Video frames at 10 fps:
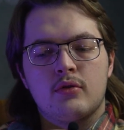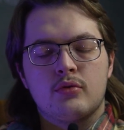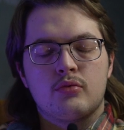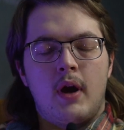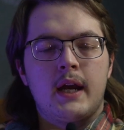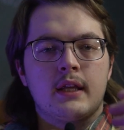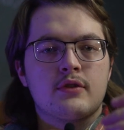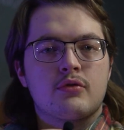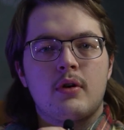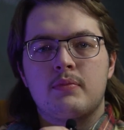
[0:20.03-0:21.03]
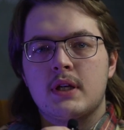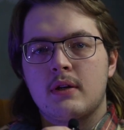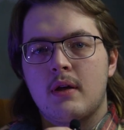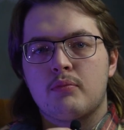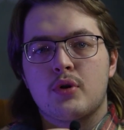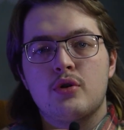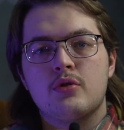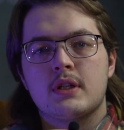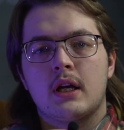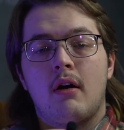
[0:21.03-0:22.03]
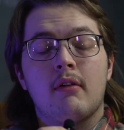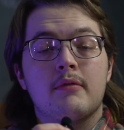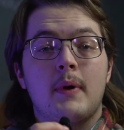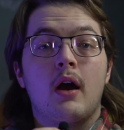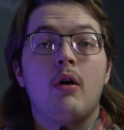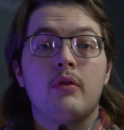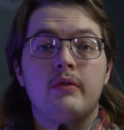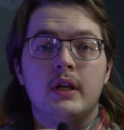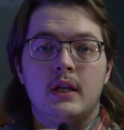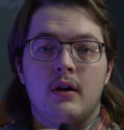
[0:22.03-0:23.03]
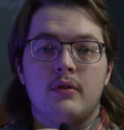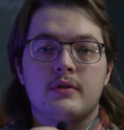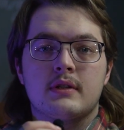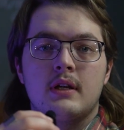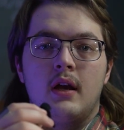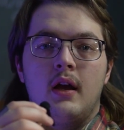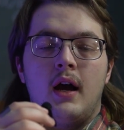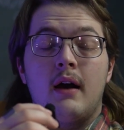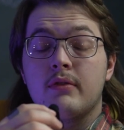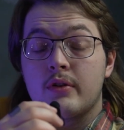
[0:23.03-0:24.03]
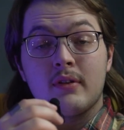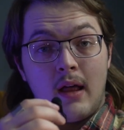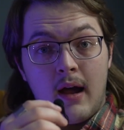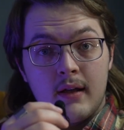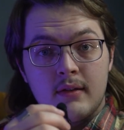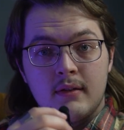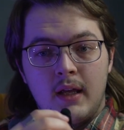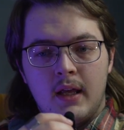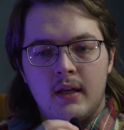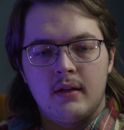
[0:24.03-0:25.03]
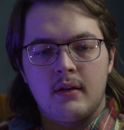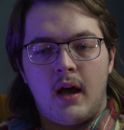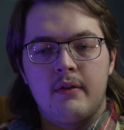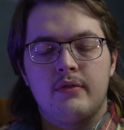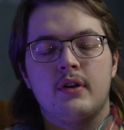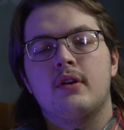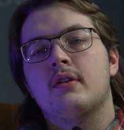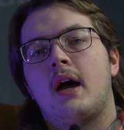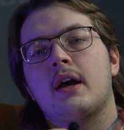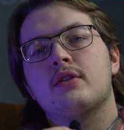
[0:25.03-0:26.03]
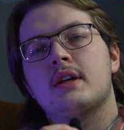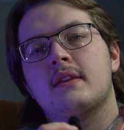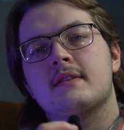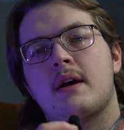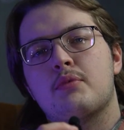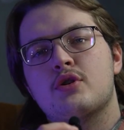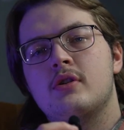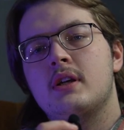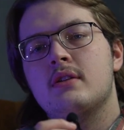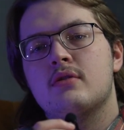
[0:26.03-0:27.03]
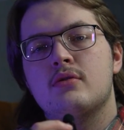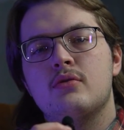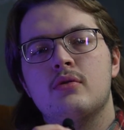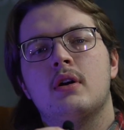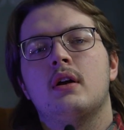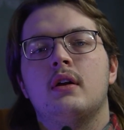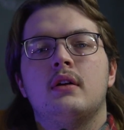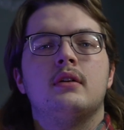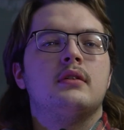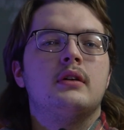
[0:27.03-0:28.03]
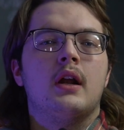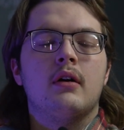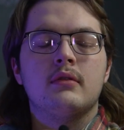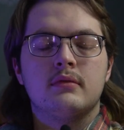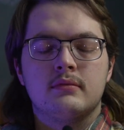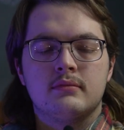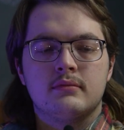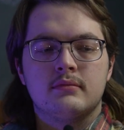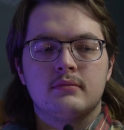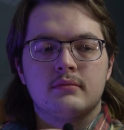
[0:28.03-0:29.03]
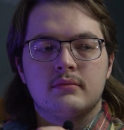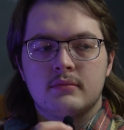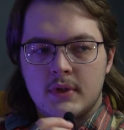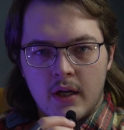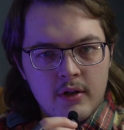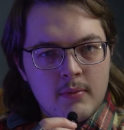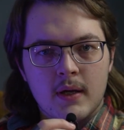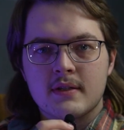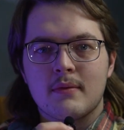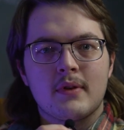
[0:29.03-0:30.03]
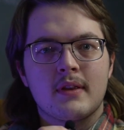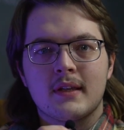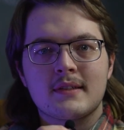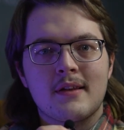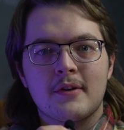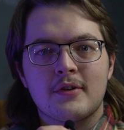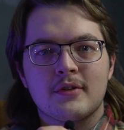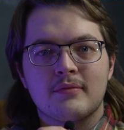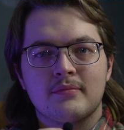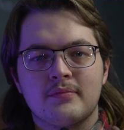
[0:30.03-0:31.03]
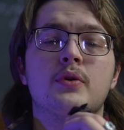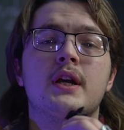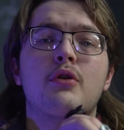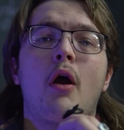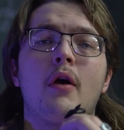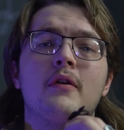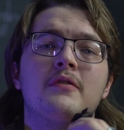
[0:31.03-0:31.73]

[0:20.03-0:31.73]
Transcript: writing, scripting, and producing all of my own videos. I've learned a lot, and I figured I could take this opportunity to, you know, tell you about some of the things I learned. So here are